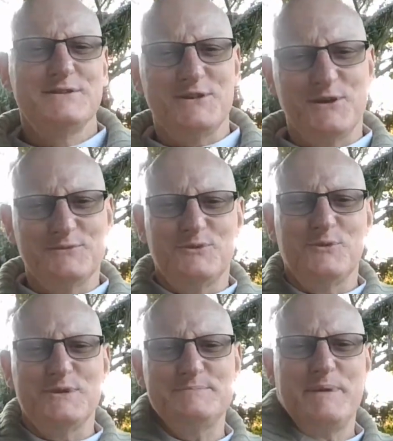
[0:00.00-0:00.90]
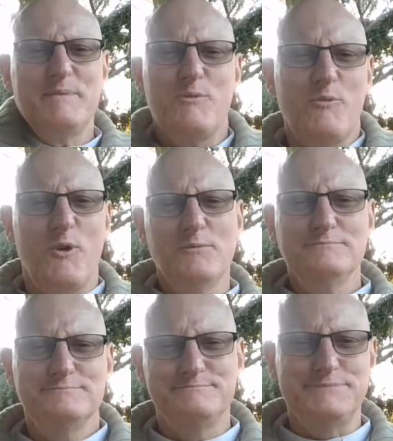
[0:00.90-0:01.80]
so always be a bit
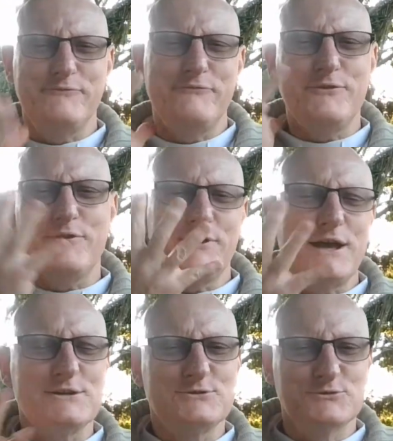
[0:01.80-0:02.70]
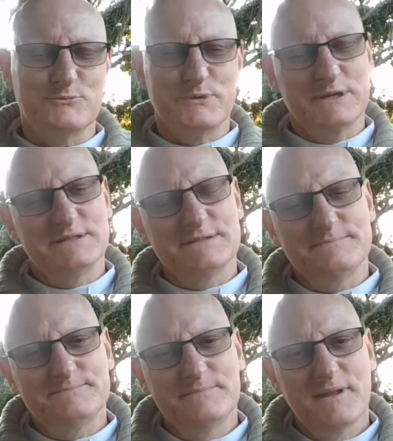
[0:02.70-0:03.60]
warm, but feel the nice cool breeze.
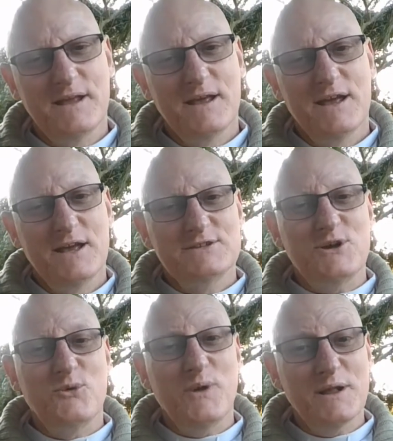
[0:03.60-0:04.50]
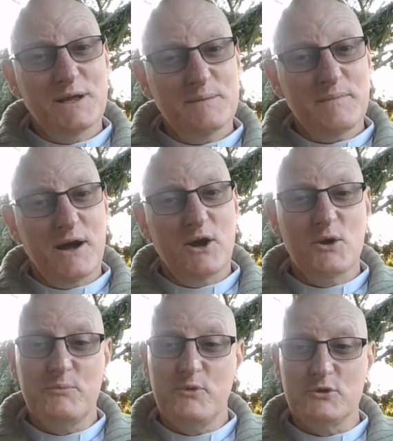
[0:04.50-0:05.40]
So welcome, I
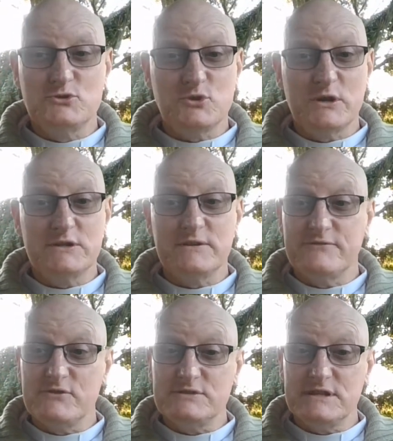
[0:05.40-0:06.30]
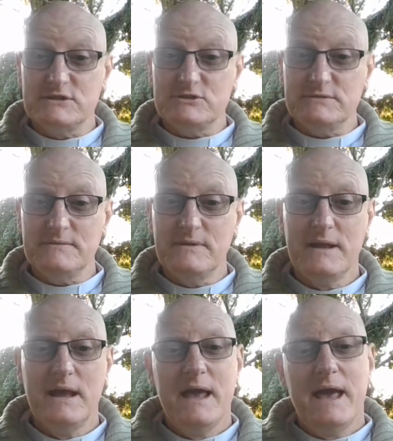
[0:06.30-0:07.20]
hope you enjoyed the first session,
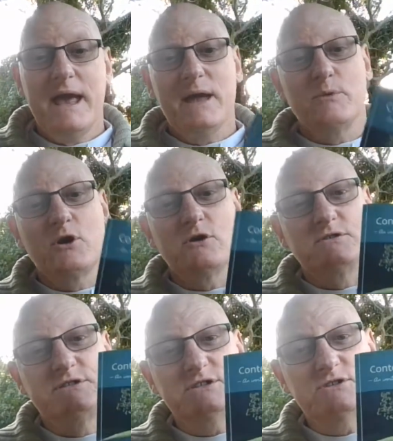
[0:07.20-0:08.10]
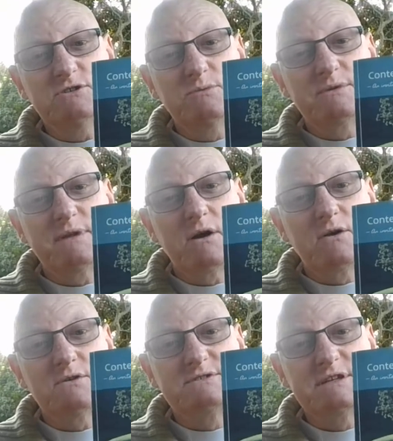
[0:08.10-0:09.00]
and we continue with our
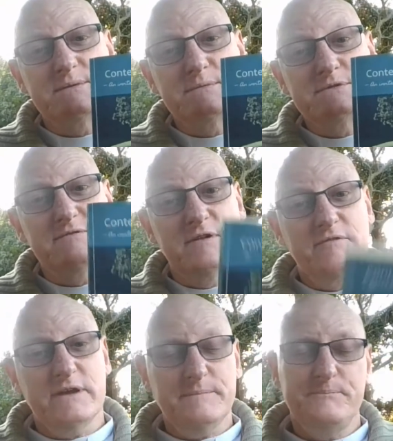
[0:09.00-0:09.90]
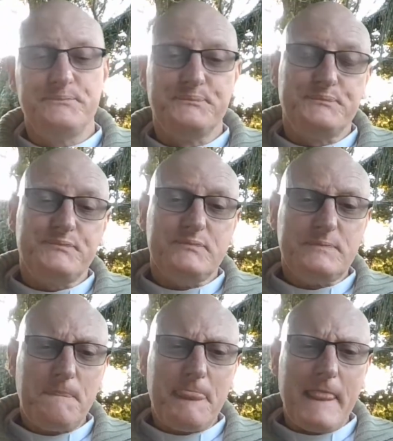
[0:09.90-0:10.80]
contemplative living,
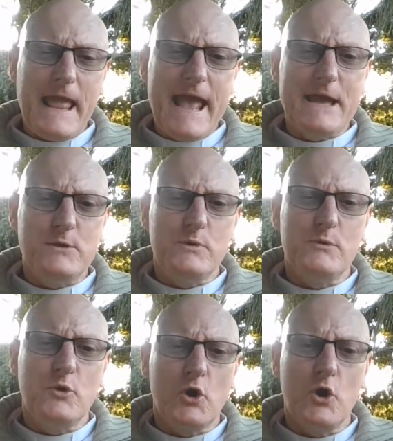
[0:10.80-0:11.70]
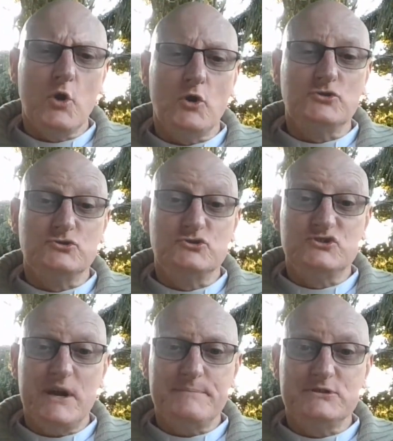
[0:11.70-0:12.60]
and we will go on to
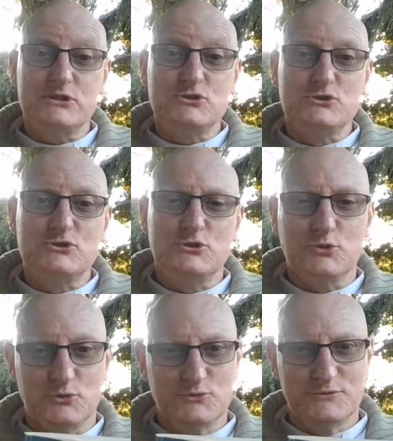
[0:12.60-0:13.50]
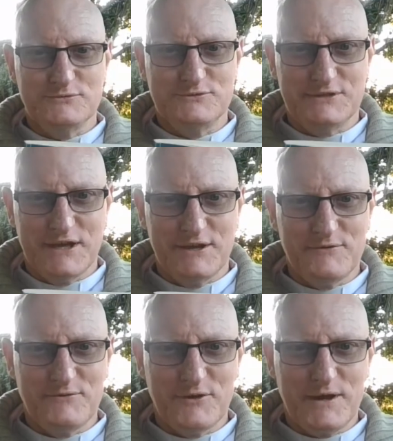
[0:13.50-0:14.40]
chapter 2 today,
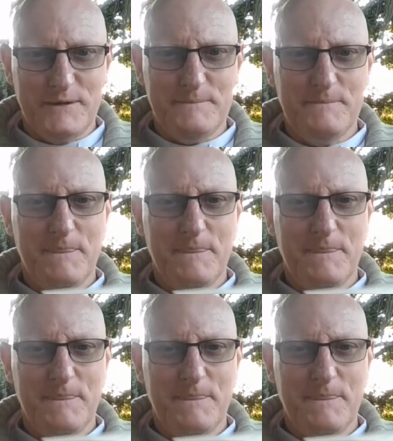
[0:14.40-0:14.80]
okay?